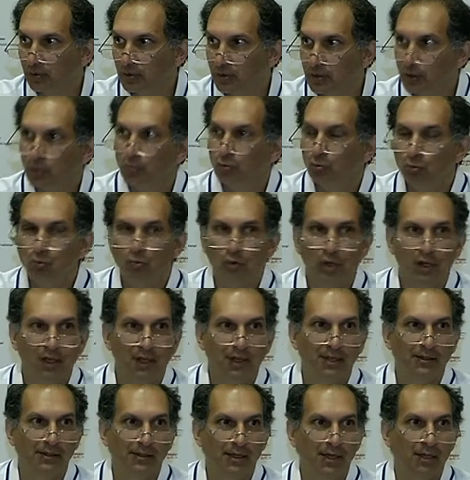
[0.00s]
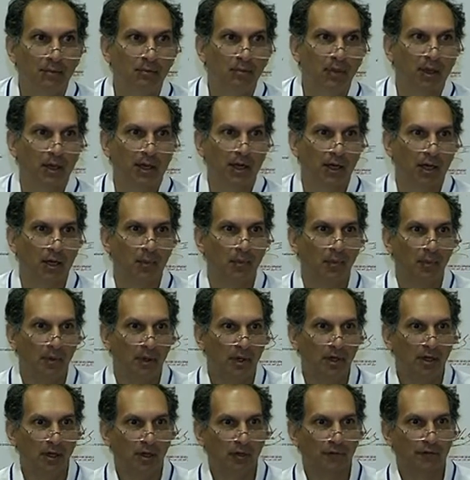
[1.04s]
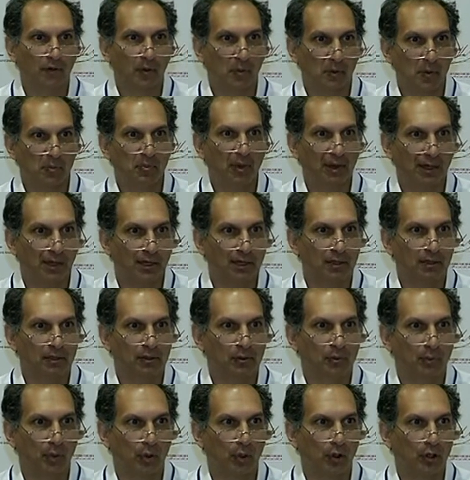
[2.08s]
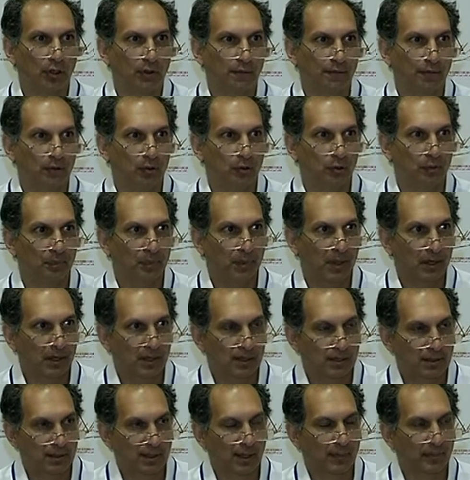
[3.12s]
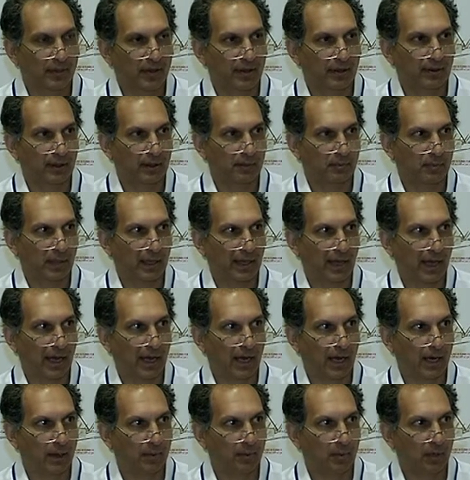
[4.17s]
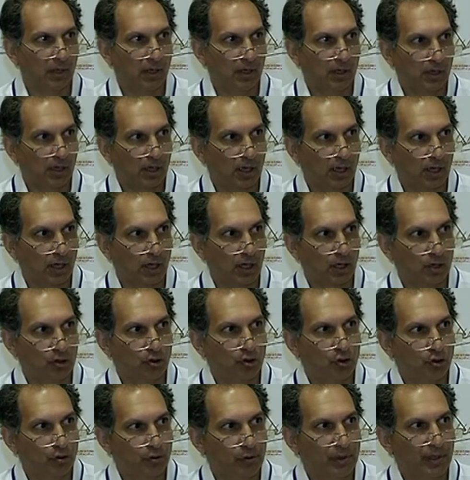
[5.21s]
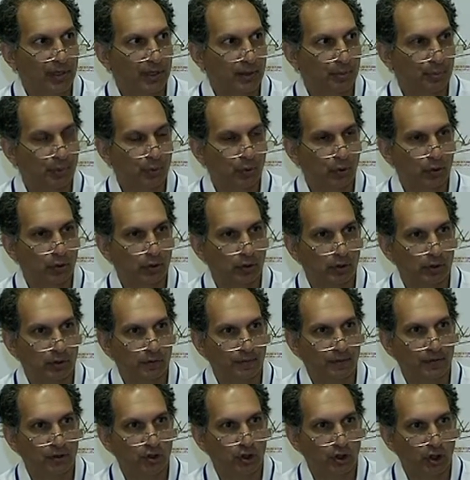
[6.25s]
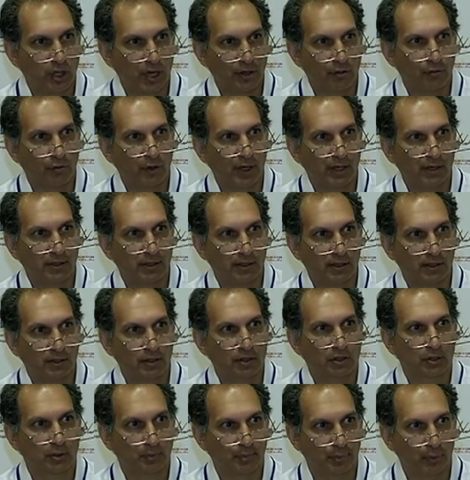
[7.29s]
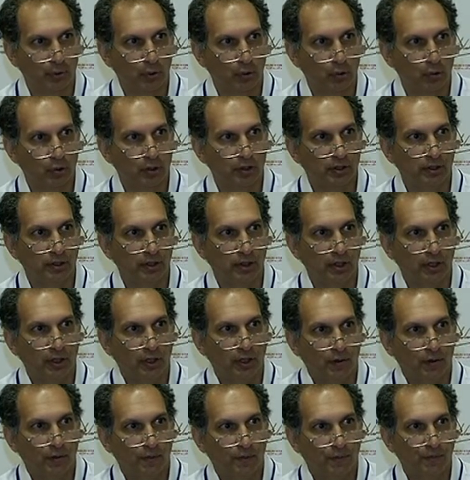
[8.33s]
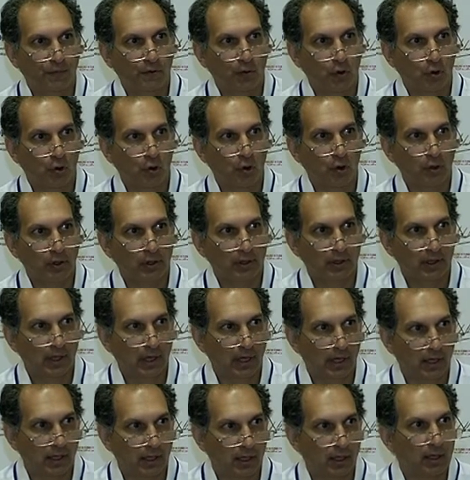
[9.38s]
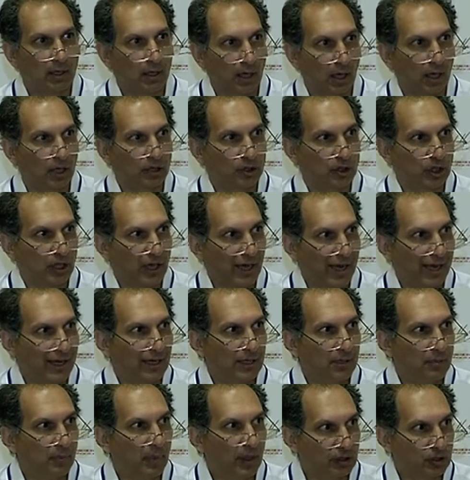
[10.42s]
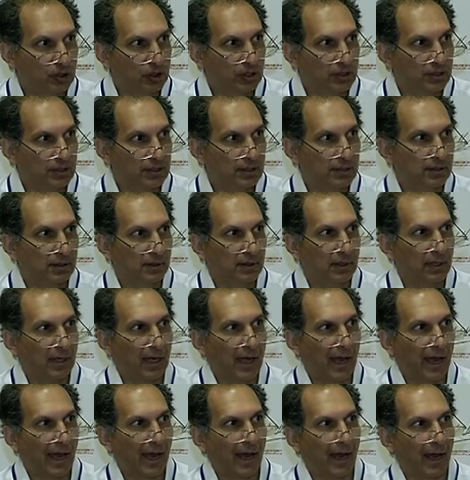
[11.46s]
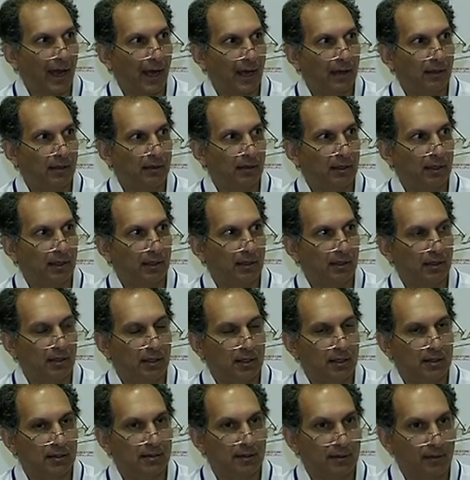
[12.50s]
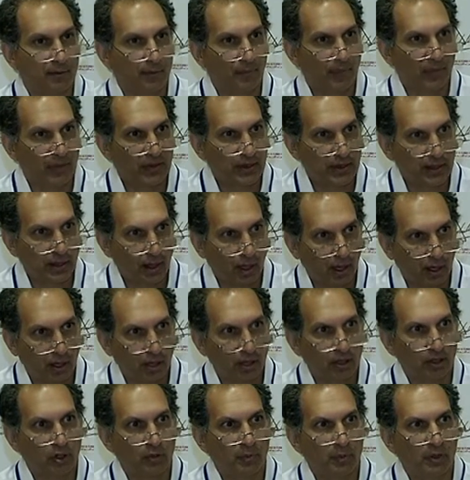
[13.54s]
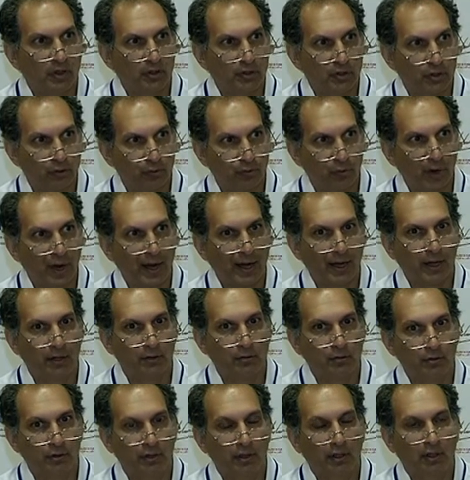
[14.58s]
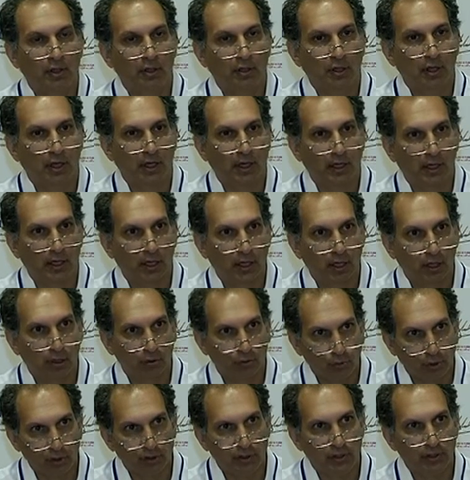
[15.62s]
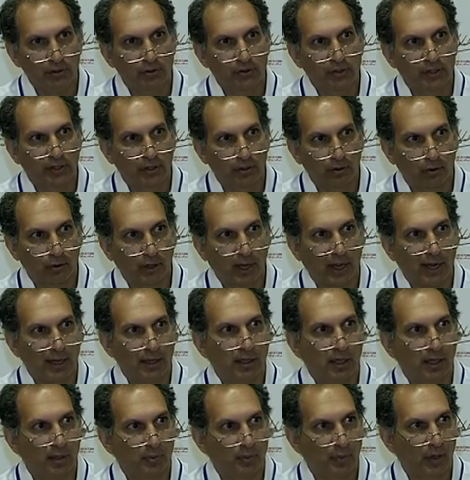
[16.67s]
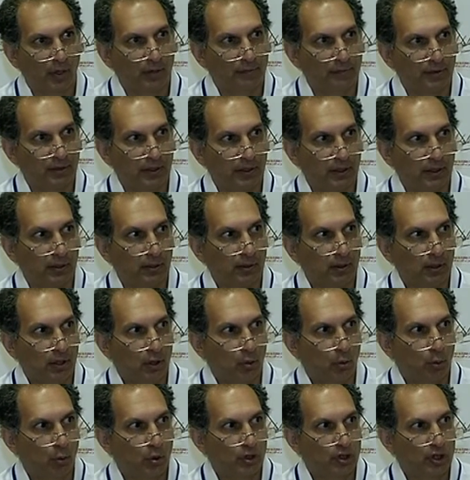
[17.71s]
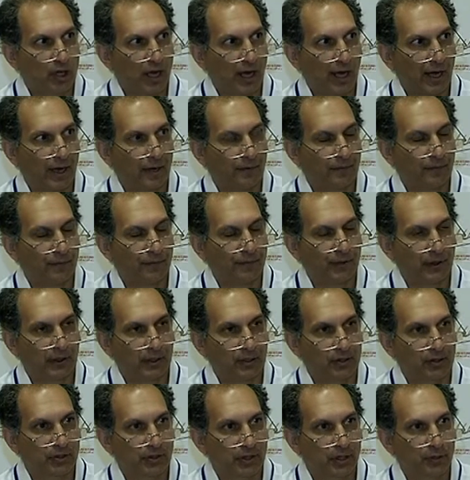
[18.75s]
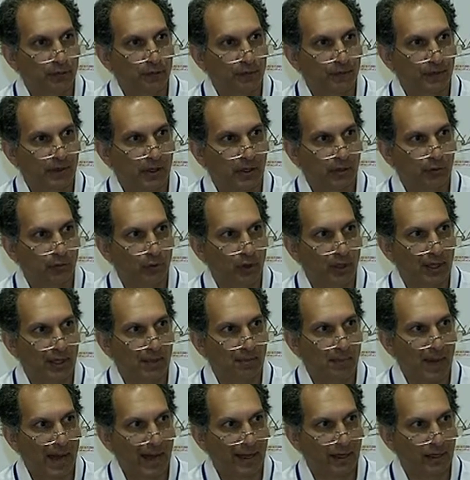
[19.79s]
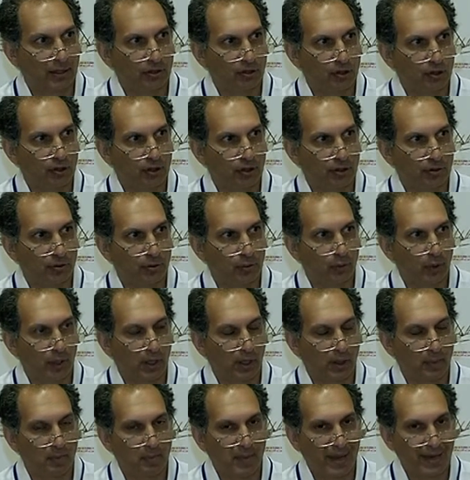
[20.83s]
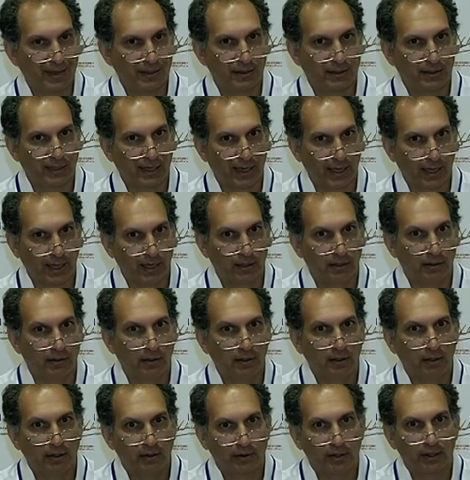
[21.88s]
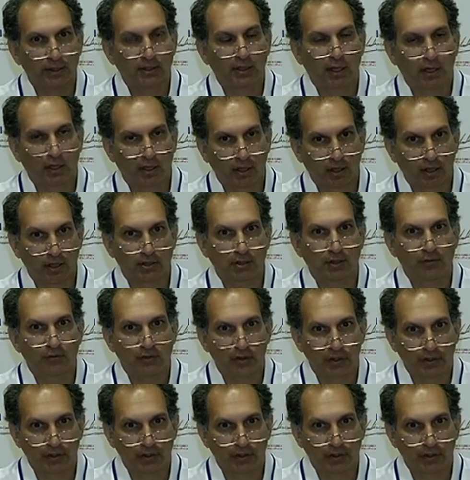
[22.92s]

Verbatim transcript: So it really did become, from a political point of view, something that became uh, truly important for generating support for uh, larger aid budgets, and it is the arguments around uh, reducing or ending poverty which have uh, so far really managed to uh, maintain the targets of